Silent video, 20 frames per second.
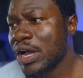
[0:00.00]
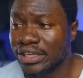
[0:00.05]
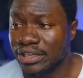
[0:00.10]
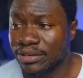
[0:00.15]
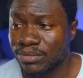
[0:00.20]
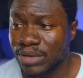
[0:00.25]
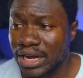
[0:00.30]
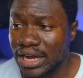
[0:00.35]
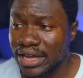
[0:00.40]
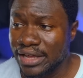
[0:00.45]

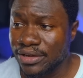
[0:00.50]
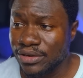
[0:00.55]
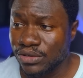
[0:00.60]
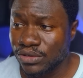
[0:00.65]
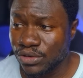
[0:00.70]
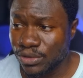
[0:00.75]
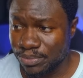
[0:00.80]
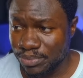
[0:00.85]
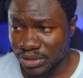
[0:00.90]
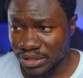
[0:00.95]
in my
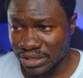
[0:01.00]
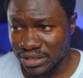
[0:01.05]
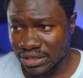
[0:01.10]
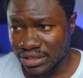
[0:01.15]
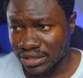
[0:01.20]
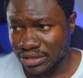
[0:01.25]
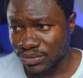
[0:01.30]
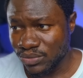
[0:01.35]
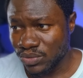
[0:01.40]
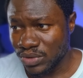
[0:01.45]
own
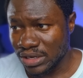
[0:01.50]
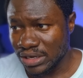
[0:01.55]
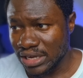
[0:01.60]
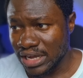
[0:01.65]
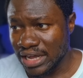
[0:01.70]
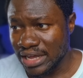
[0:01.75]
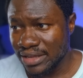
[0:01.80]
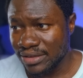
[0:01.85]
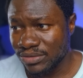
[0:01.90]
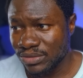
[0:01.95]
opinion, where
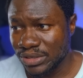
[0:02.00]
I